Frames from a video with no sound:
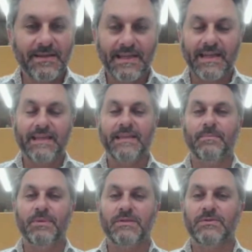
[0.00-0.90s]
great
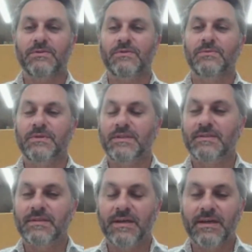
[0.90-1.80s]
episode
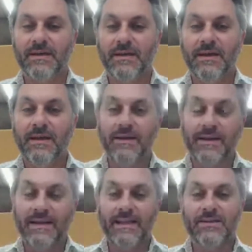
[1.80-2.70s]
with
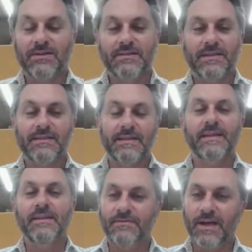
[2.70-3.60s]
great content,
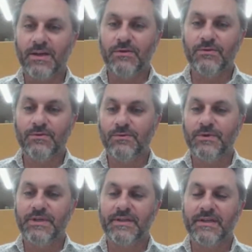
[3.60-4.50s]
great value.
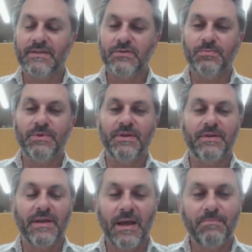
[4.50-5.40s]
We're super
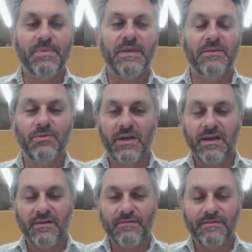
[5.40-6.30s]
happy to
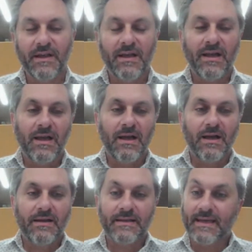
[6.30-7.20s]
have
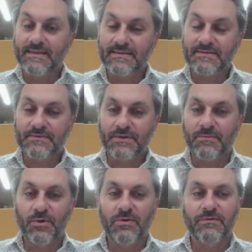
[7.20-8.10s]
guests
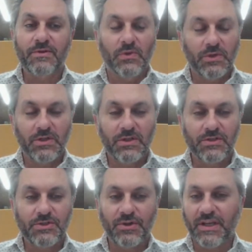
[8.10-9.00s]
from all over the
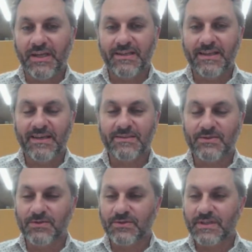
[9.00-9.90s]
world joining
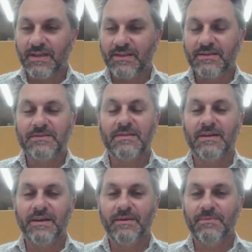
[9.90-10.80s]
DX Talks. And this
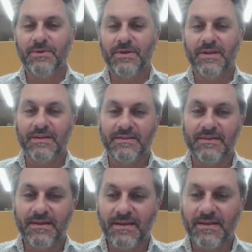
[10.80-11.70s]
time, none
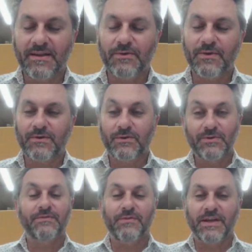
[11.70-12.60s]
other than our
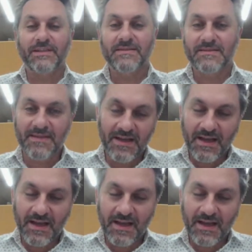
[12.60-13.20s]
good friends